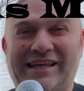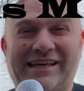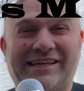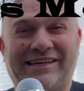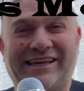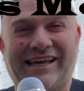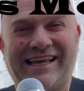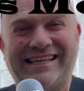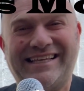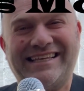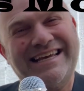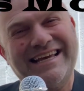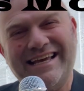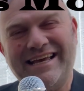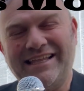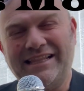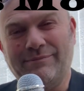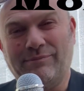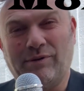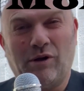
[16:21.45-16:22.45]
Okay,
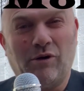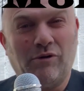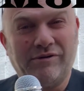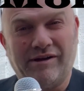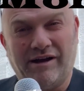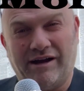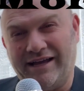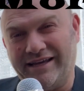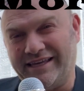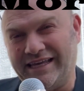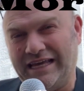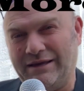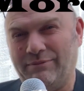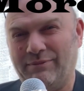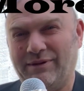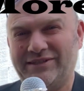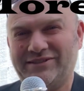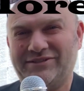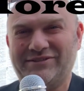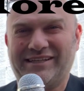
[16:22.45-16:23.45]
the bald guy, okay,
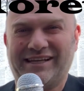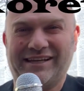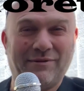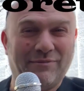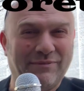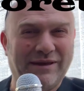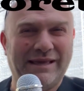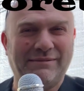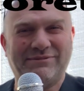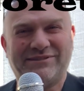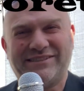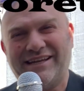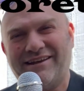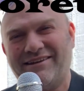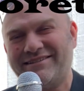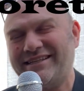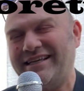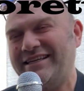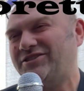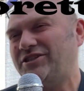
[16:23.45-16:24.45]
muscles there. You remember him,
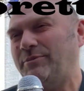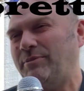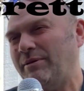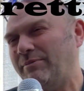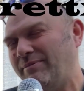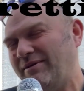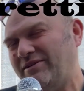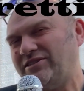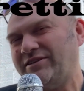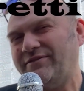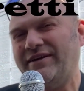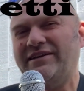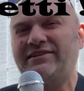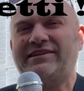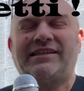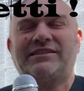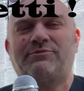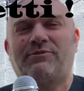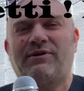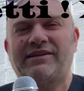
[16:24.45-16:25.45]
seriously? Superb magic over here,
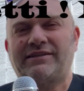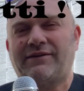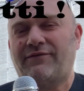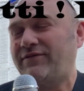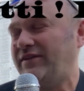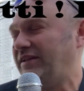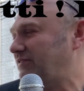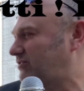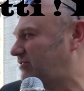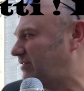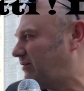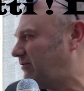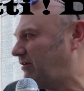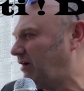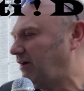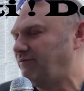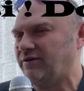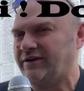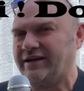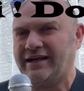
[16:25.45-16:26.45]
Hans Moretti. I've flipped
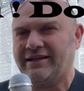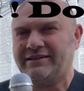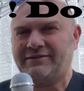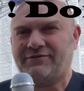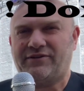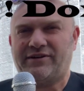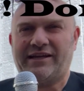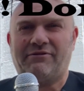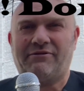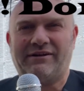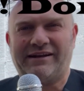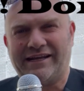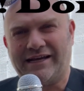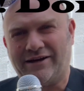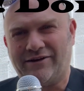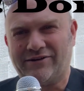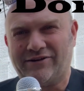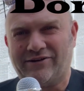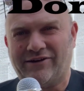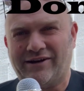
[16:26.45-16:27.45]
over now, different area
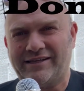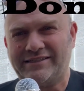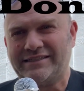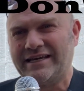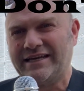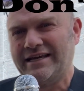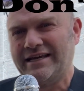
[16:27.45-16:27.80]
now, guys.